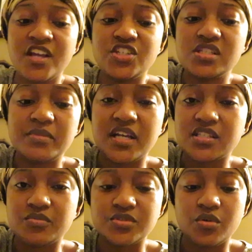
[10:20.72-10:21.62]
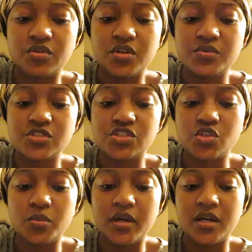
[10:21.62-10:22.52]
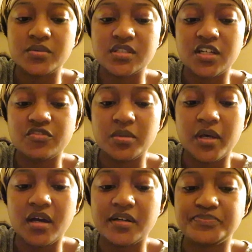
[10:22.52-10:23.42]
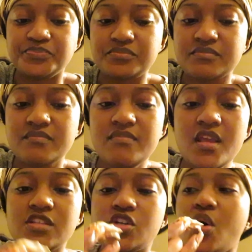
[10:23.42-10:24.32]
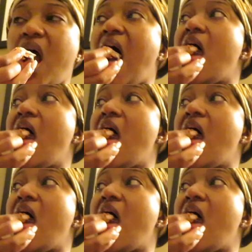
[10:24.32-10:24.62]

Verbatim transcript: just mad stuff was going on it was just so bad it was like really bad so